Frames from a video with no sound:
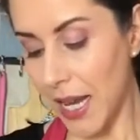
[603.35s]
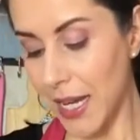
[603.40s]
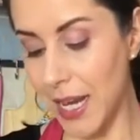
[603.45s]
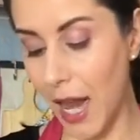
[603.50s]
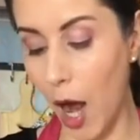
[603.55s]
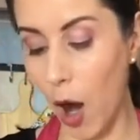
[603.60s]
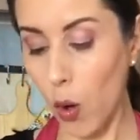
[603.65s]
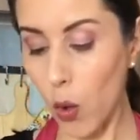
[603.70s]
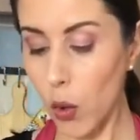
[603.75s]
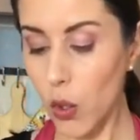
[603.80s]

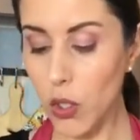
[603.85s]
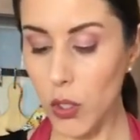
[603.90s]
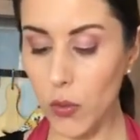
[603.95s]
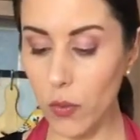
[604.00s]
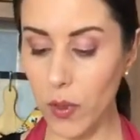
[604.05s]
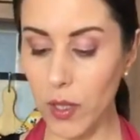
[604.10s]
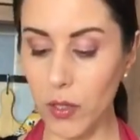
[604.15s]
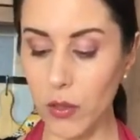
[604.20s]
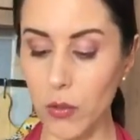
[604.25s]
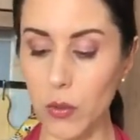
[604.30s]
Now all you
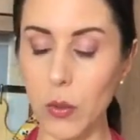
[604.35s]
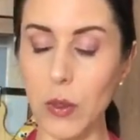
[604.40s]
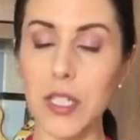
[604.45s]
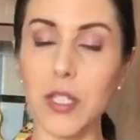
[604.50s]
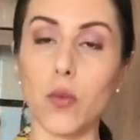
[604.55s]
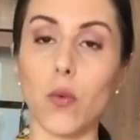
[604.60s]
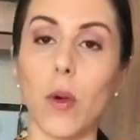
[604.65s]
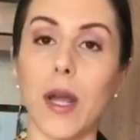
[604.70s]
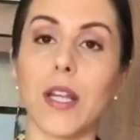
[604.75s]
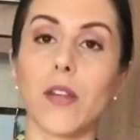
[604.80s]
want to do
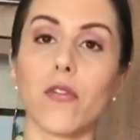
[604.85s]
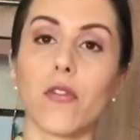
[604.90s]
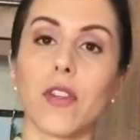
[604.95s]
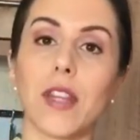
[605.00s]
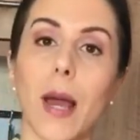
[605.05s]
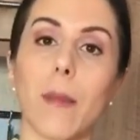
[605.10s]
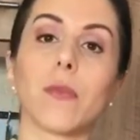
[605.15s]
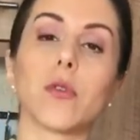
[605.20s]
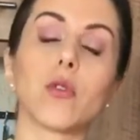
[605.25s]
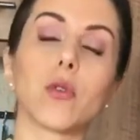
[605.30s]
is wait for
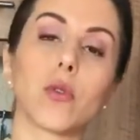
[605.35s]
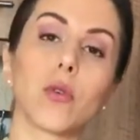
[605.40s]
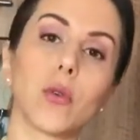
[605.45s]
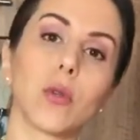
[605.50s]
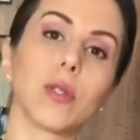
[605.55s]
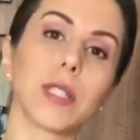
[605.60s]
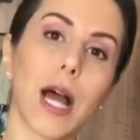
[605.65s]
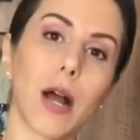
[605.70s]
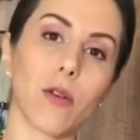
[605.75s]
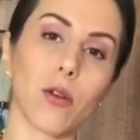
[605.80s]
them to
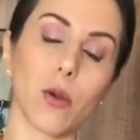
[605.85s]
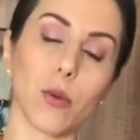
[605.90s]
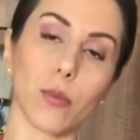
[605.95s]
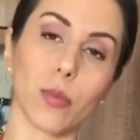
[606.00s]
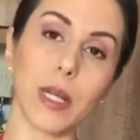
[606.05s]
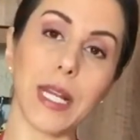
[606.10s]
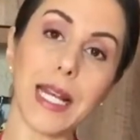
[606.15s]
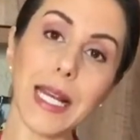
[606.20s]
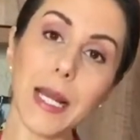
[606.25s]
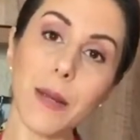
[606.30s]
cool down
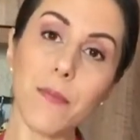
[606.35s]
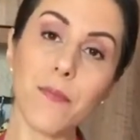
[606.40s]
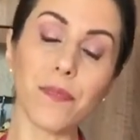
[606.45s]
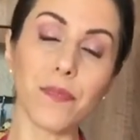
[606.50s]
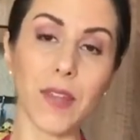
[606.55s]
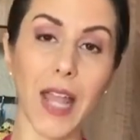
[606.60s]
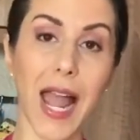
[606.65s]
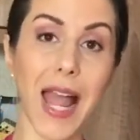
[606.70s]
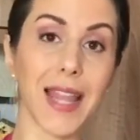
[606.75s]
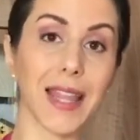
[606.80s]
completely
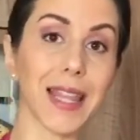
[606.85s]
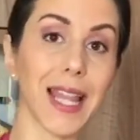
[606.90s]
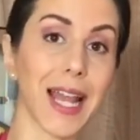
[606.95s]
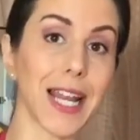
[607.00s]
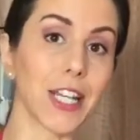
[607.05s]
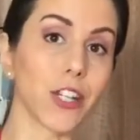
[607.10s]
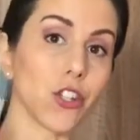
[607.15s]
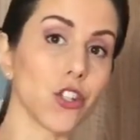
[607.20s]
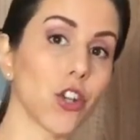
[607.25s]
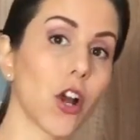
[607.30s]
and
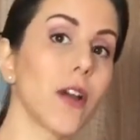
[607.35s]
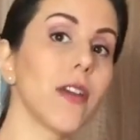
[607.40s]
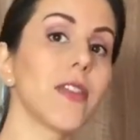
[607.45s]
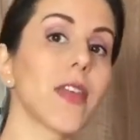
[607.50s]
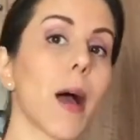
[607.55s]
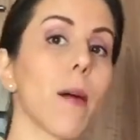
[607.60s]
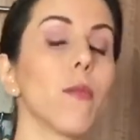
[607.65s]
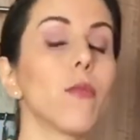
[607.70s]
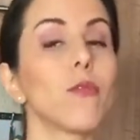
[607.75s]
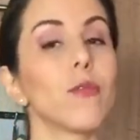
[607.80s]
then enjoy
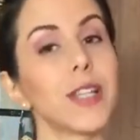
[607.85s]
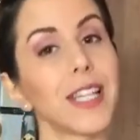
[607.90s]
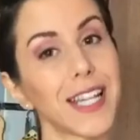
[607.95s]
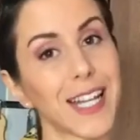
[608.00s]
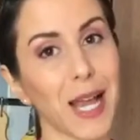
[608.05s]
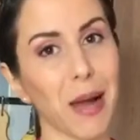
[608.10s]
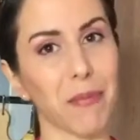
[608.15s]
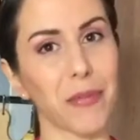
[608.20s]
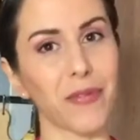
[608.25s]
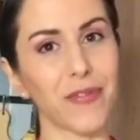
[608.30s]
them with
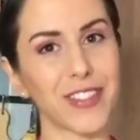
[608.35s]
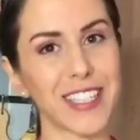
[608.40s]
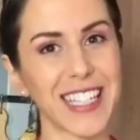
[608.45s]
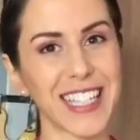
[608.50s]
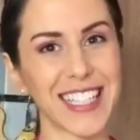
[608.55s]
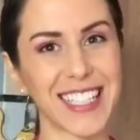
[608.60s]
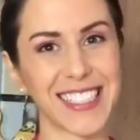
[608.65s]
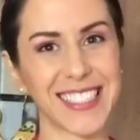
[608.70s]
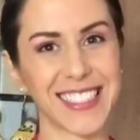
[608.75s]
a cup of tea.